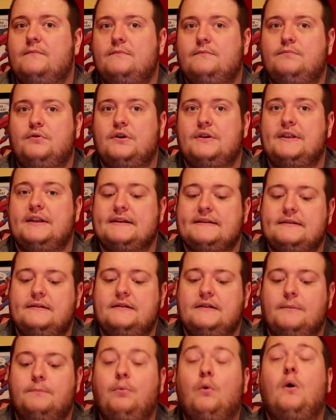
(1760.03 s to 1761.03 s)
putting
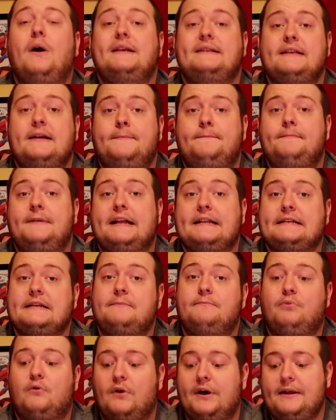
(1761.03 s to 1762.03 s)
the Boys up at
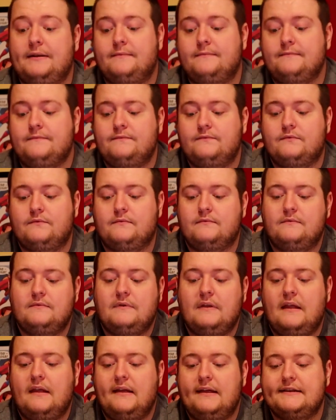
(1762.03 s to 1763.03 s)
some point
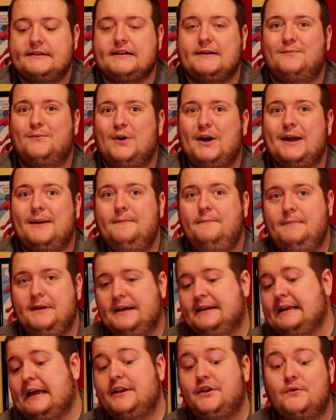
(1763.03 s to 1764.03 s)
in some way
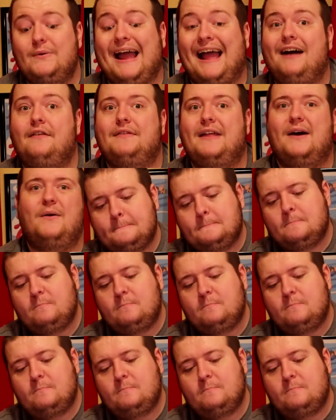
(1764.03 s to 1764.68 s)
because I do have that.